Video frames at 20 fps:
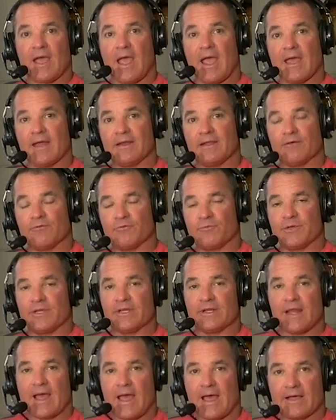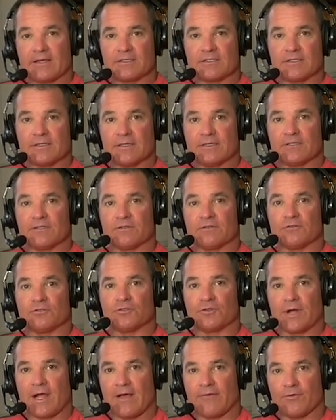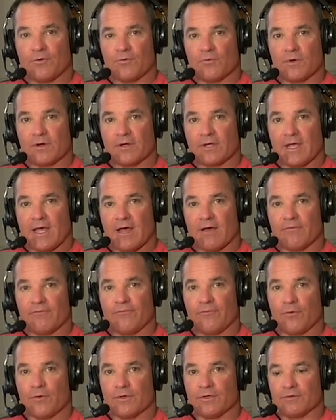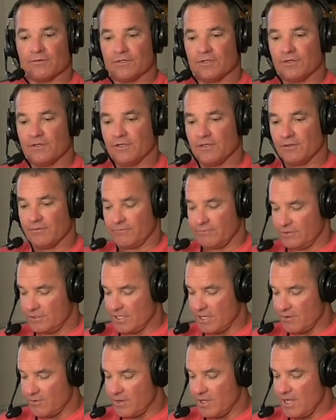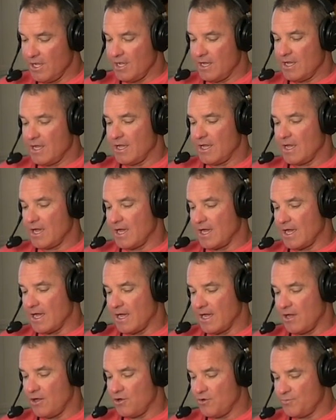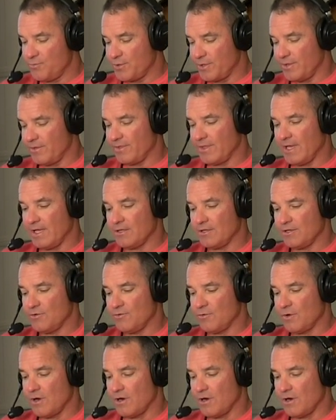and it would be an excellent travel workout for you to do. So I hope that you